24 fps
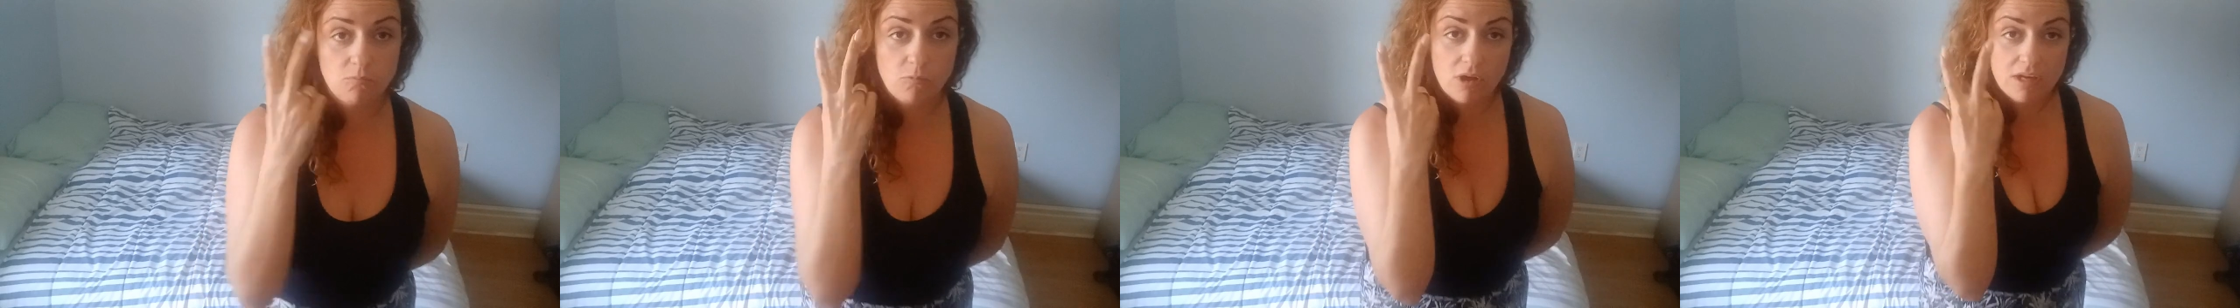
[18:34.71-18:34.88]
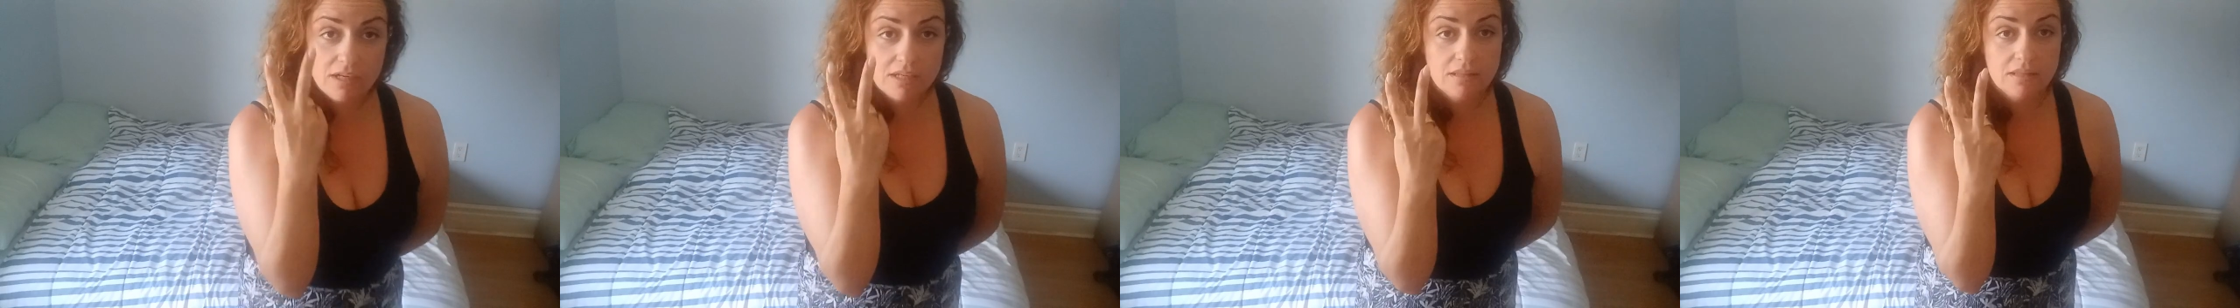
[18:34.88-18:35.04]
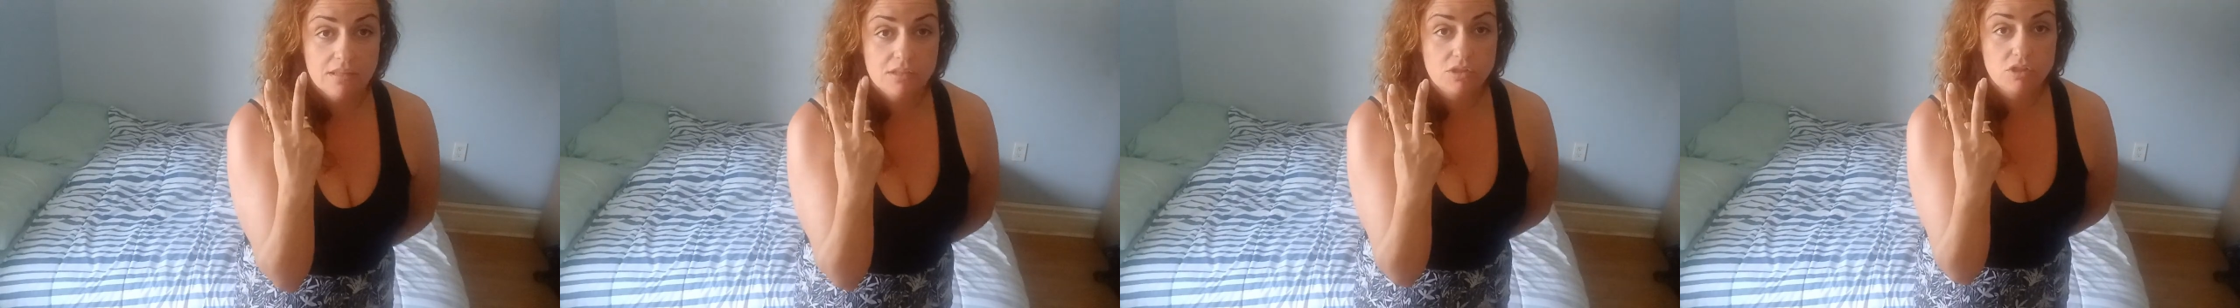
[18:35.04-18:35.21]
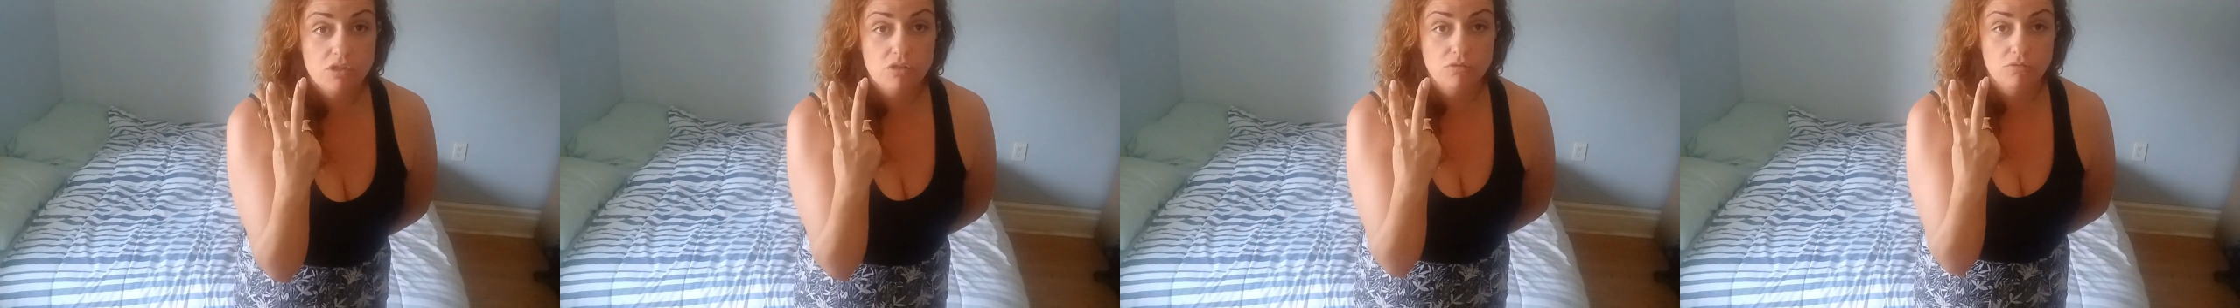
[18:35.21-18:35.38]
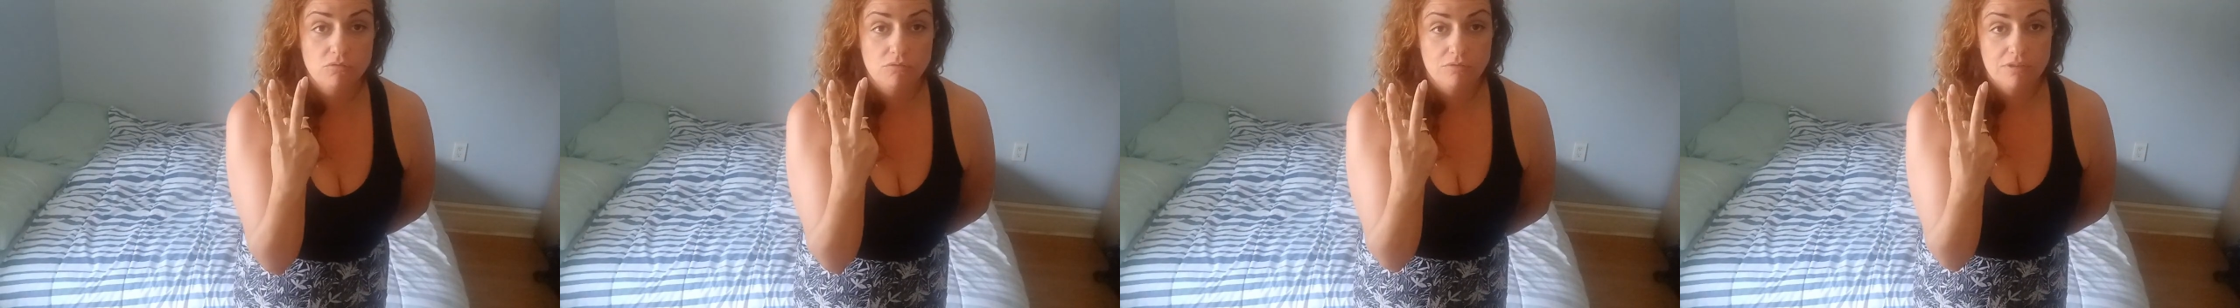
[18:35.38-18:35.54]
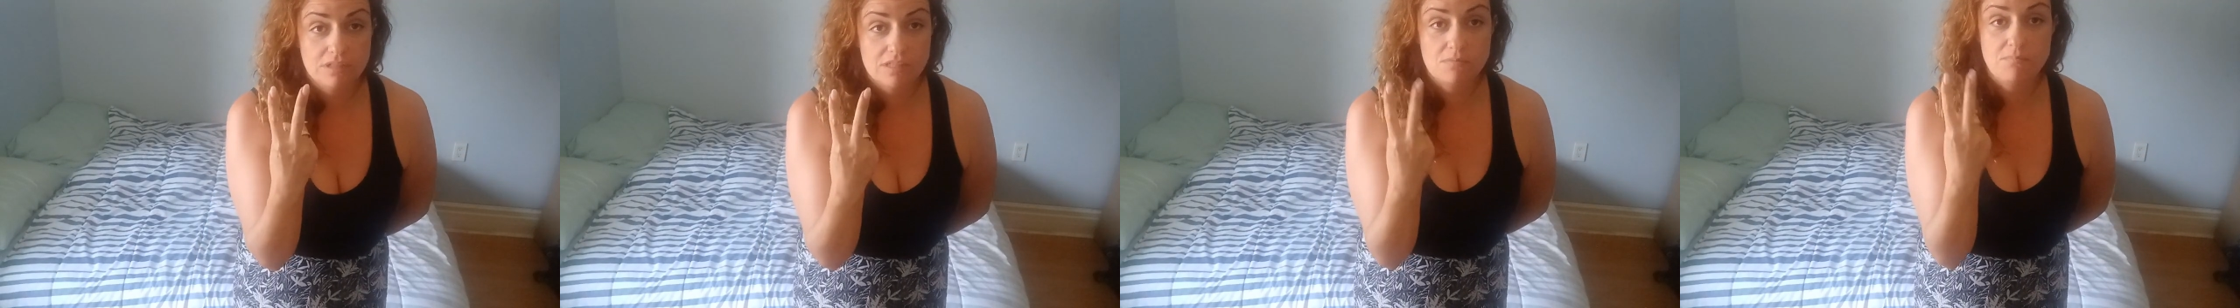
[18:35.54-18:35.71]
one of the
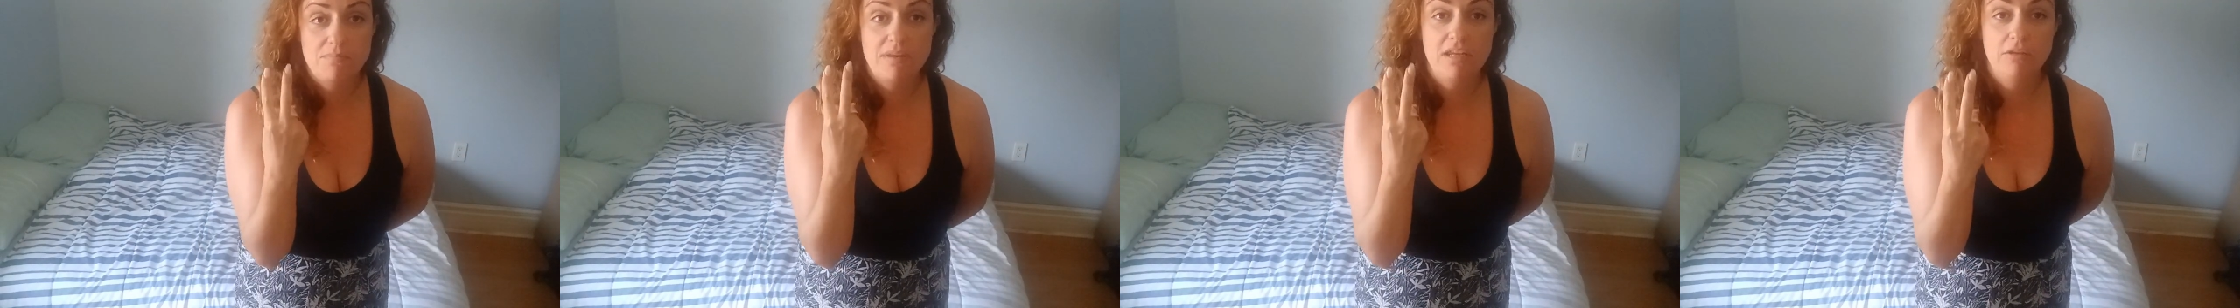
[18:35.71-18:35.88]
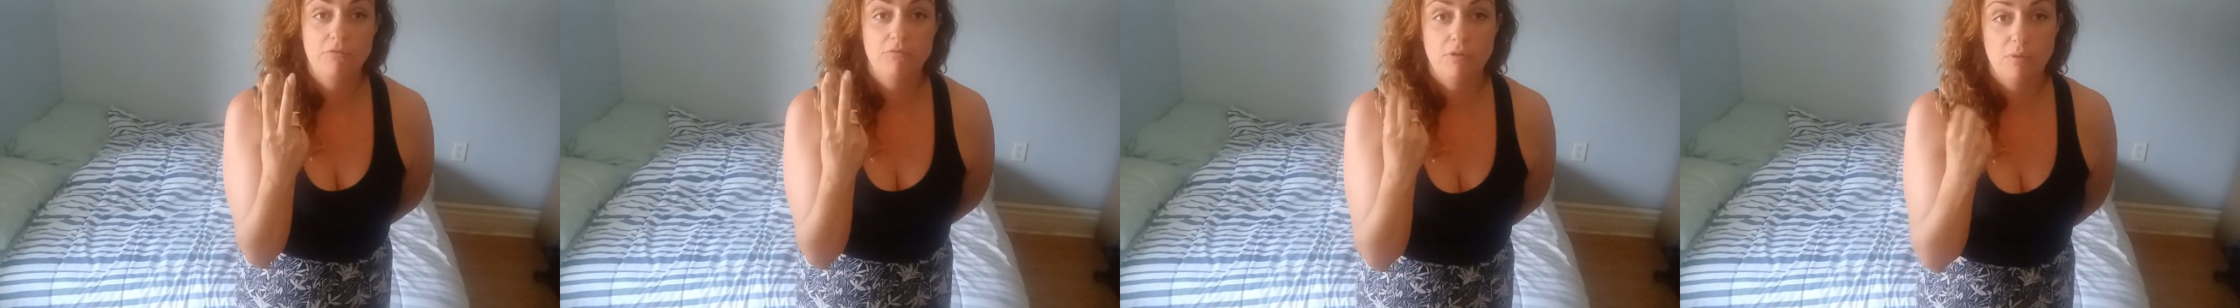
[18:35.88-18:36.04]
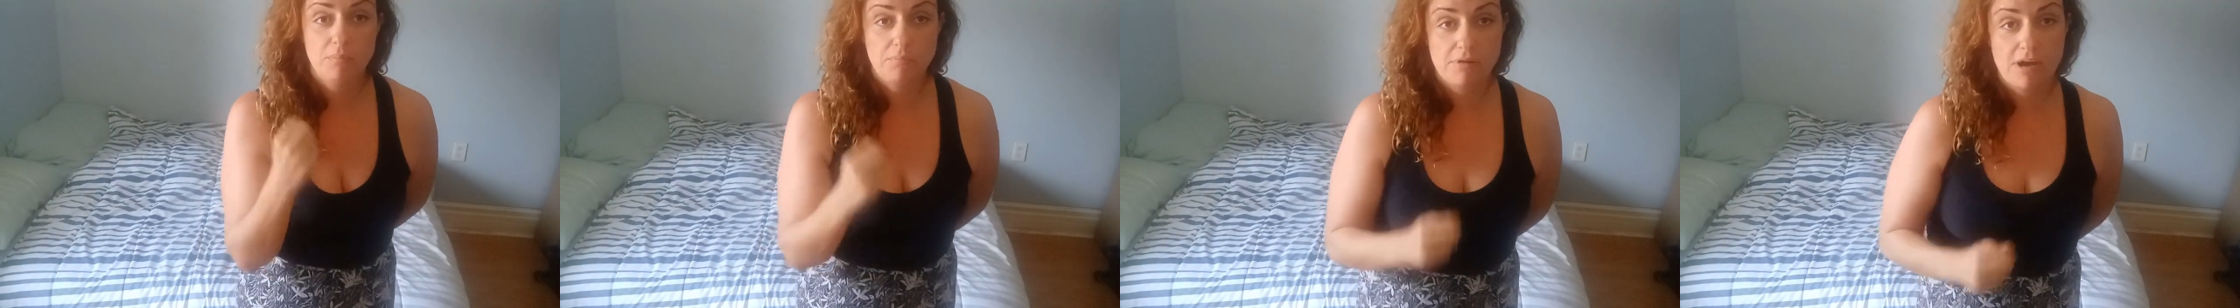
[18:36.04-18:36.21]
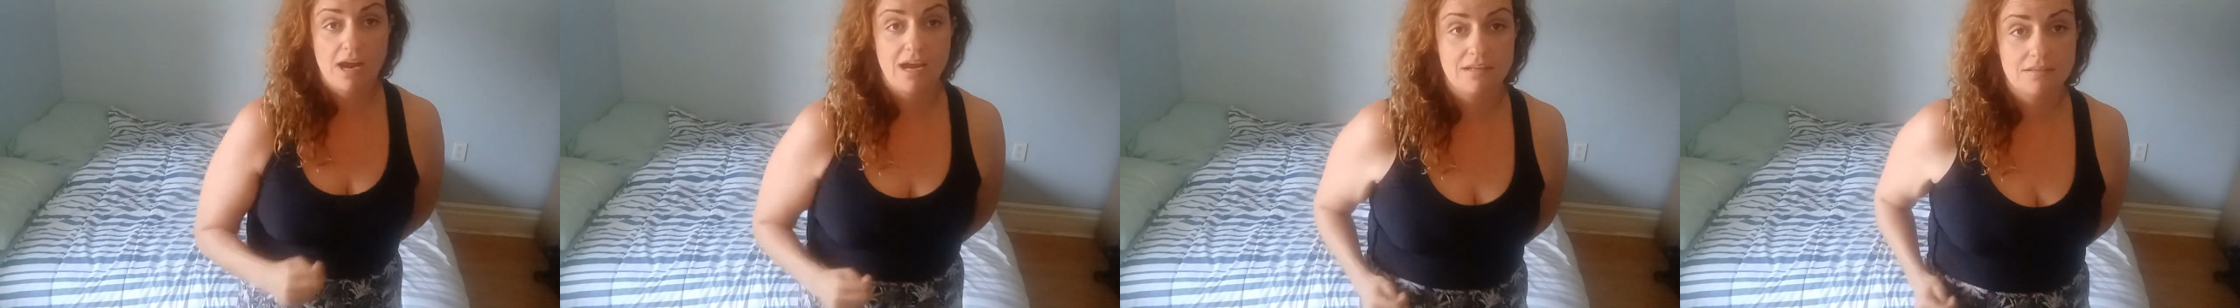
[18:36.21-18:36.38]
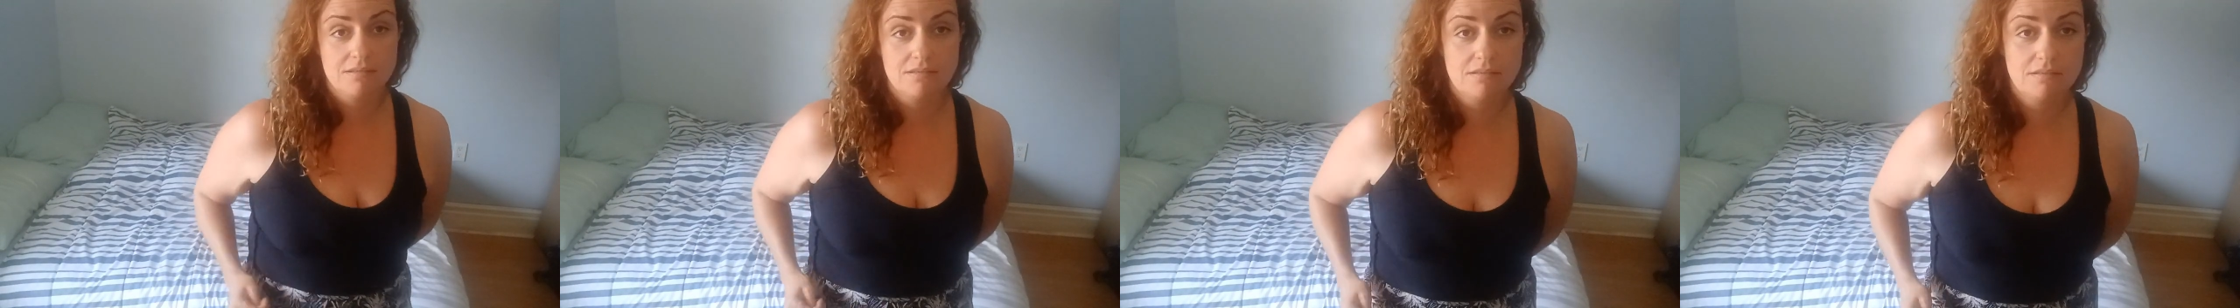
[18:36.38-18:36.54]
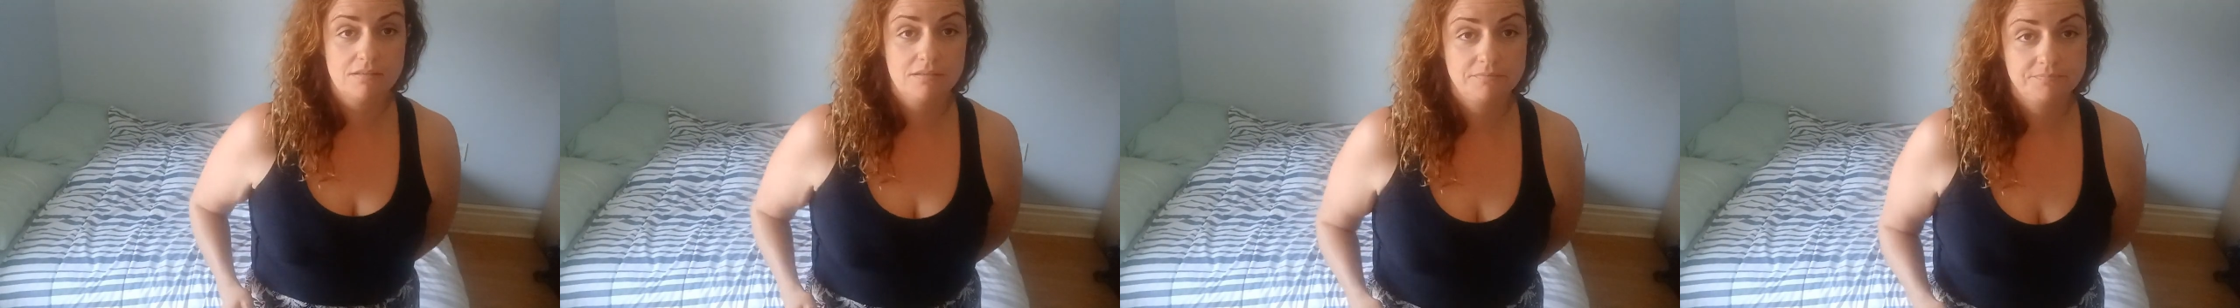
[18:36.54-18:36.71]
two is being
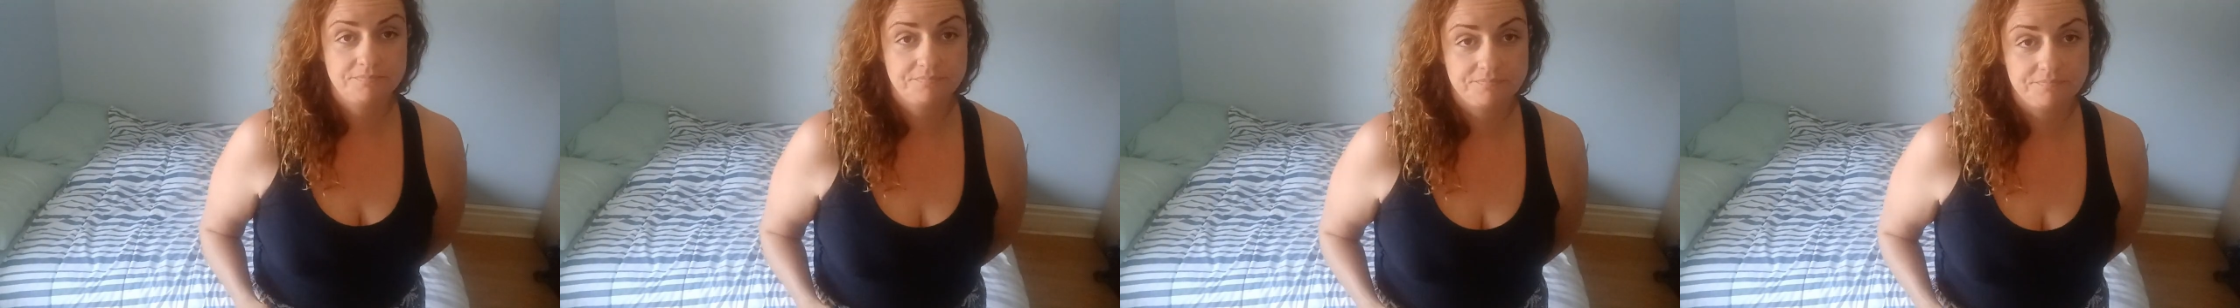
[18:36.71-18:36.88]
repressed,